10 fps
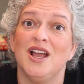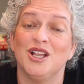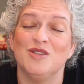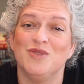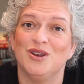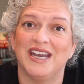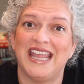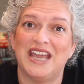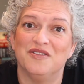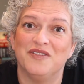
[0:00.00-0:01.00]
community
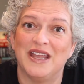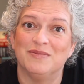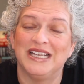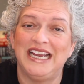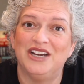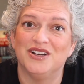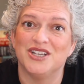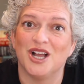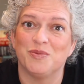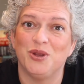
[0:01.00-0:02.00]
and family here at
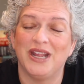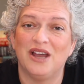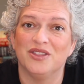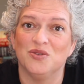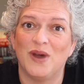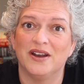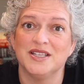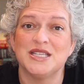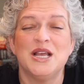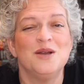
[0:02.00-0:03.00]
Doc Beauty, Health, and Wellness,